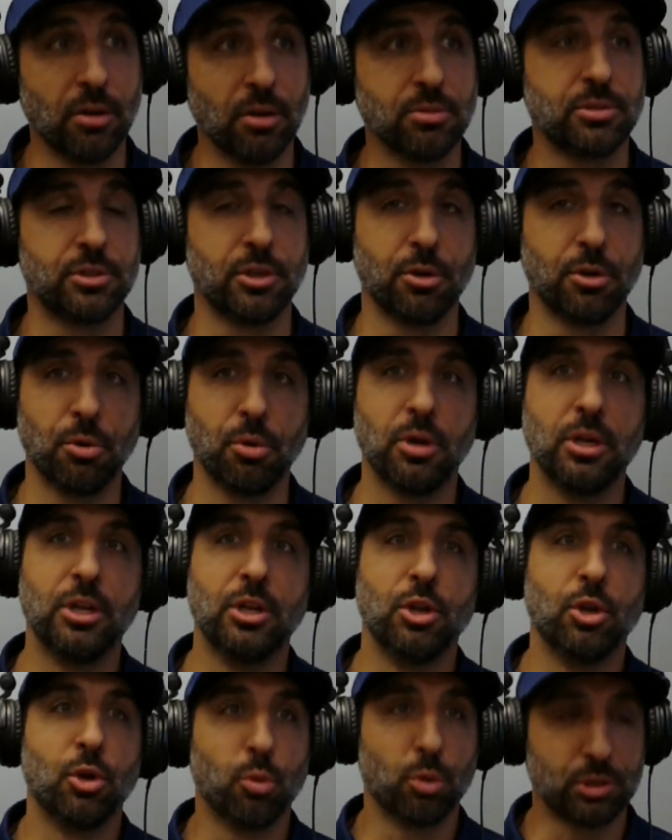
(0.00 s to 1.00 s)
So
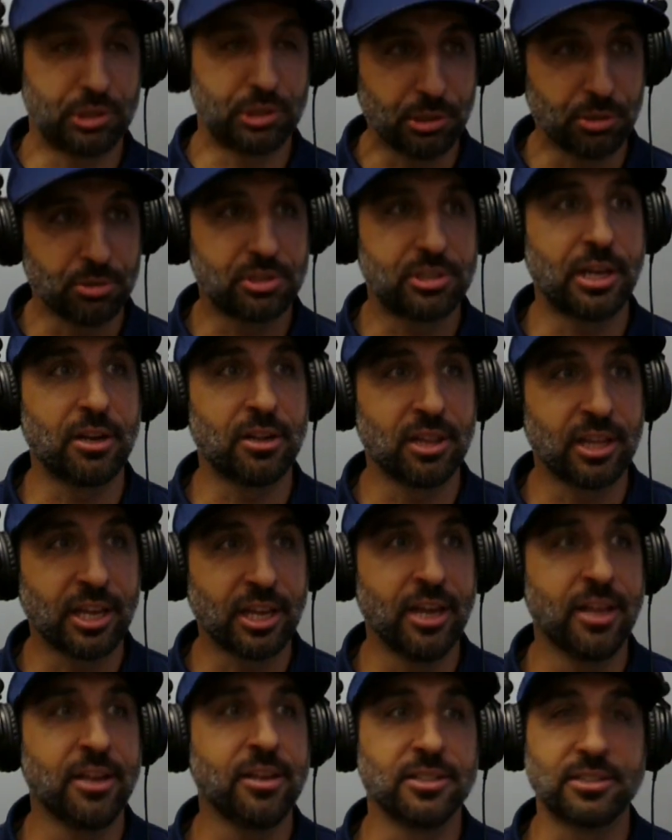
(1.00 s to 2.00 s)
we're still settling
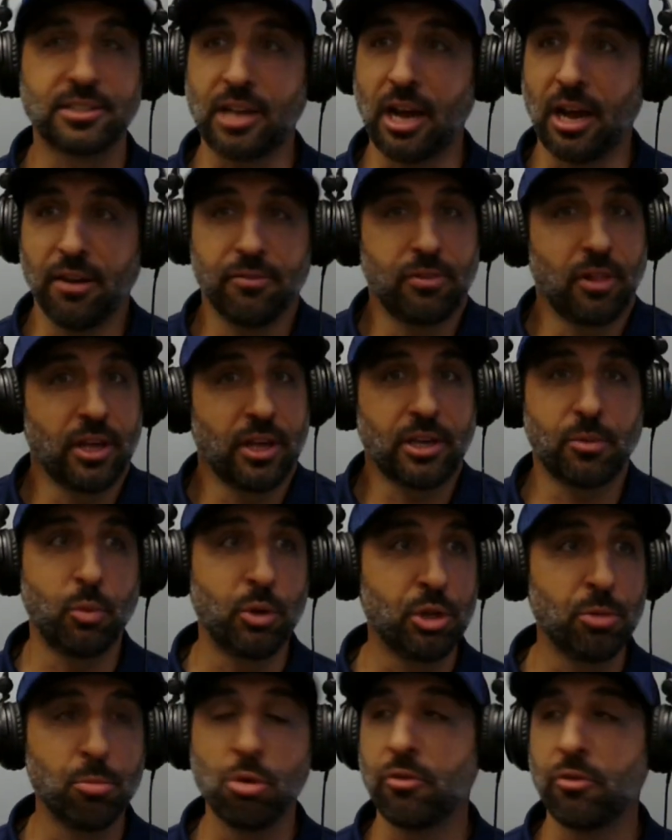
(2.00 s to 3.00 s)
in. It's kind of like when
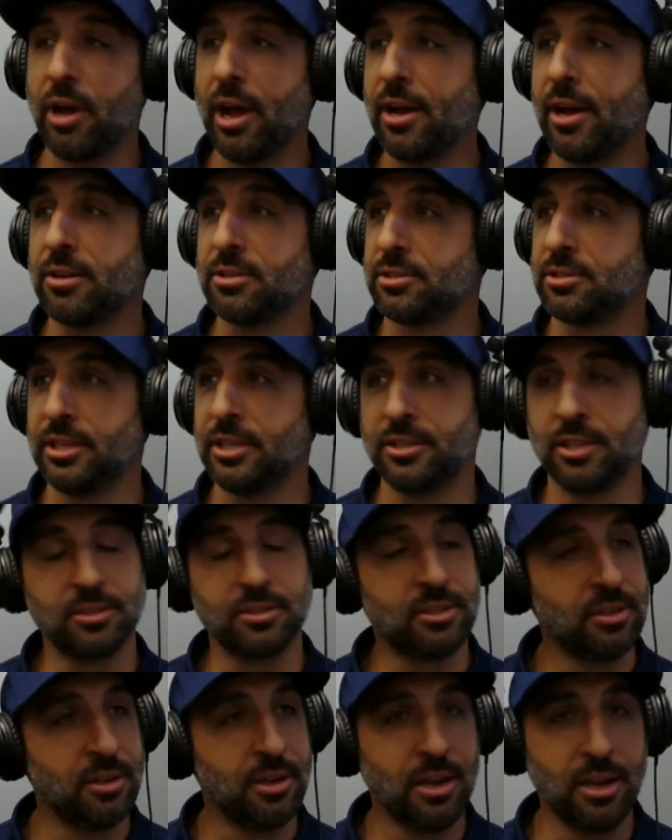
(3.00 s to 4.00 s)
you move a house. It
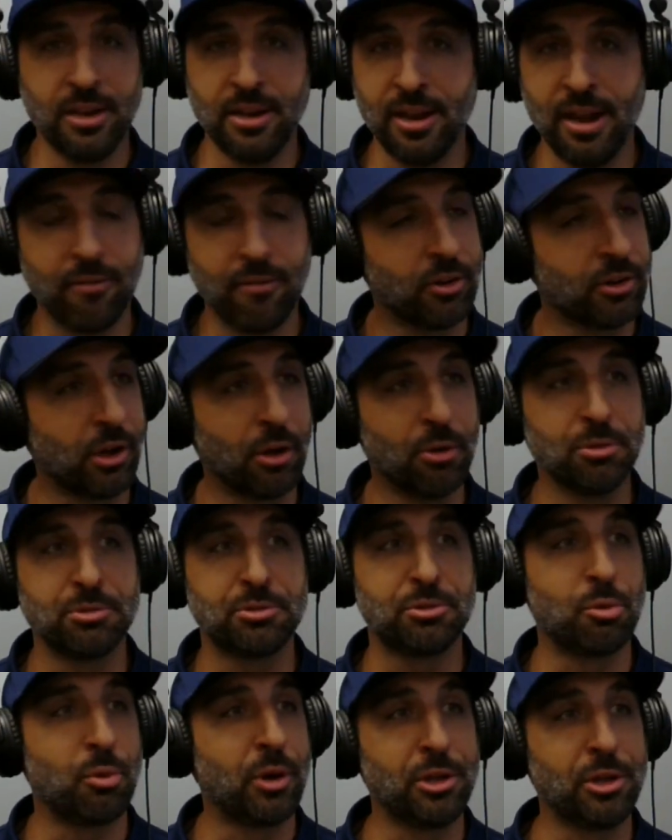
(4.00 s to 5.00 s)
never goes
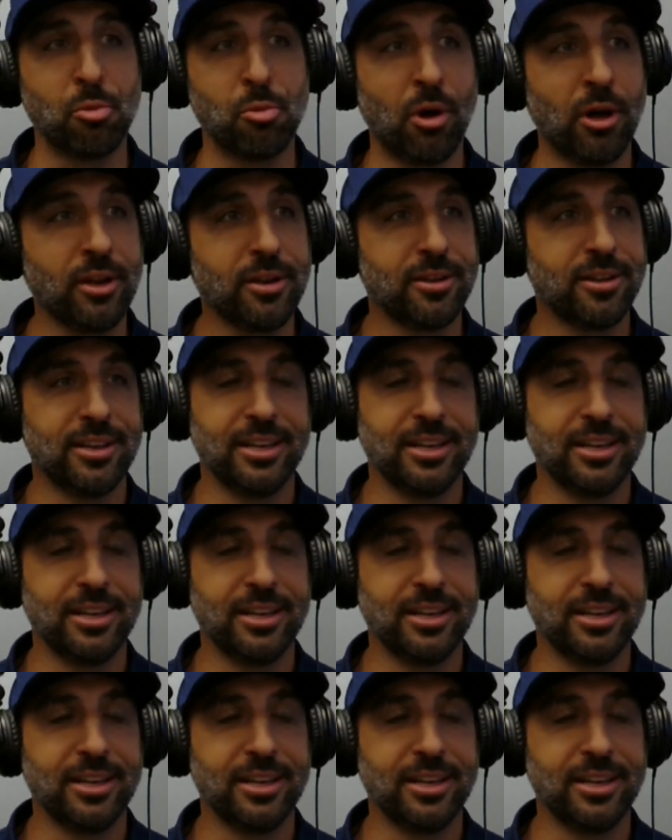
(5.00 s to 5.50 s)
the way you want.